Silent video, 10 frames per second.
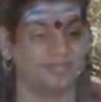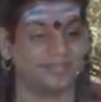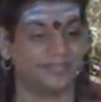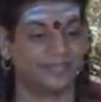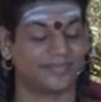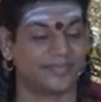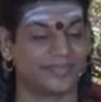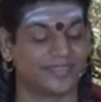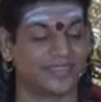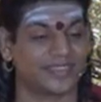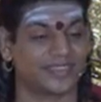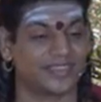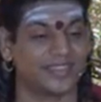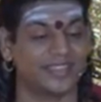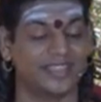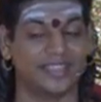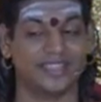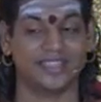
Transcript: [no speech]